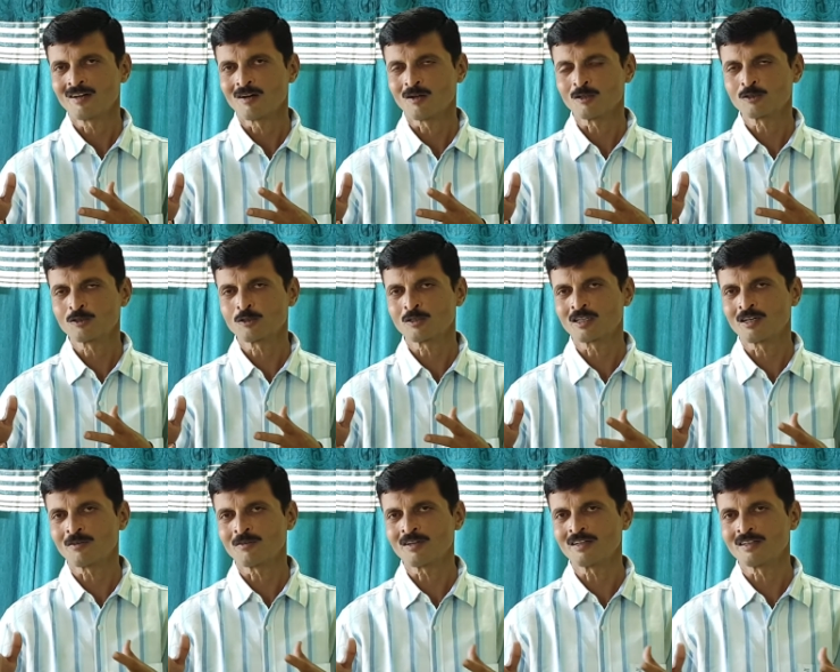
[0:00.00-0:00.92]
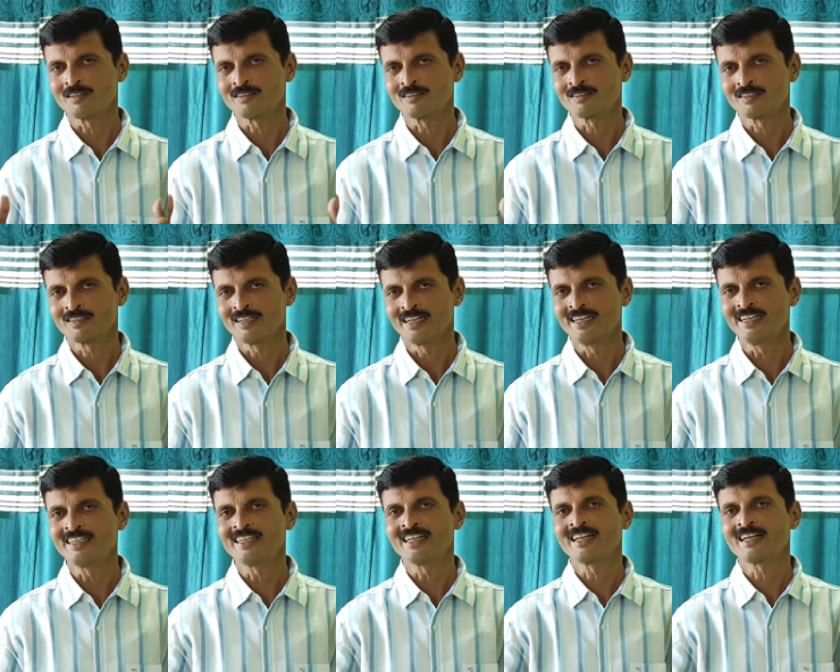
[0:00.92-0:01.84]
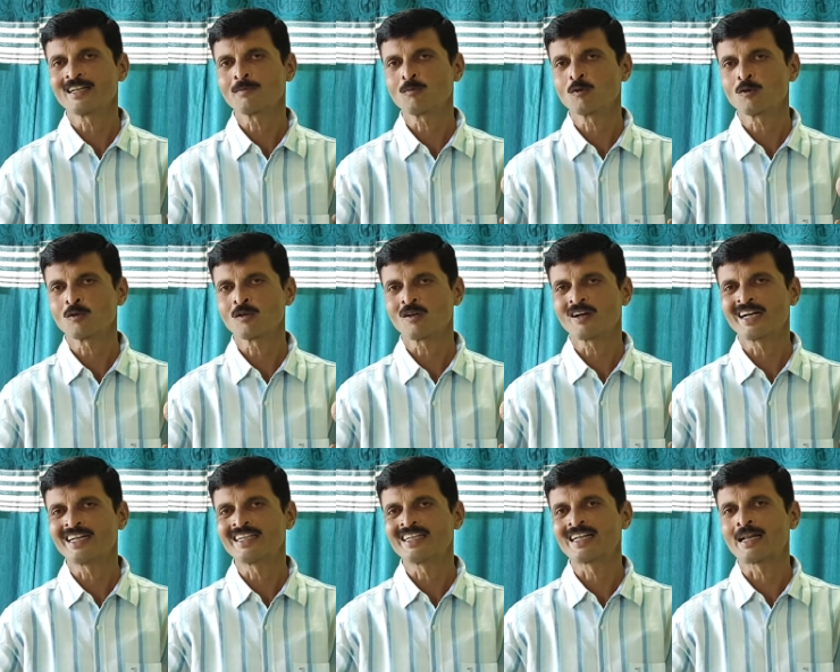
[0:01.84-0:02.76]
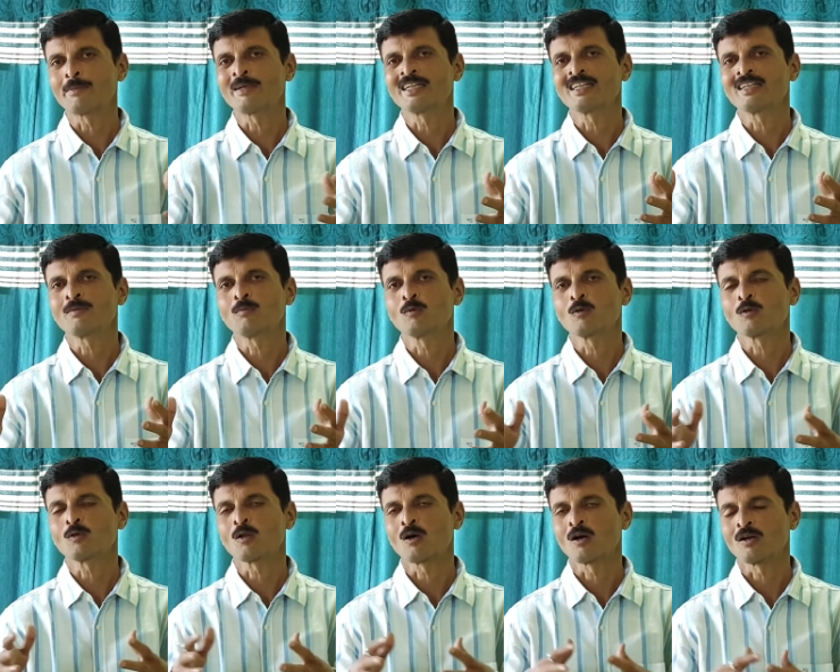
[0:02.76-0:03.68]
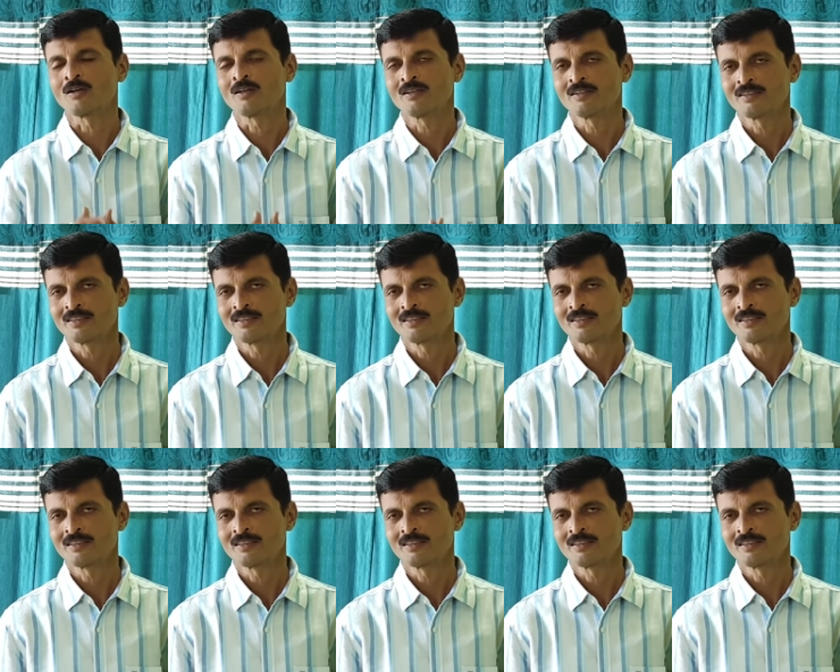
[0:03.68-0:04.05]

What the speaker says: also covers interior monologue and dramatic monologue,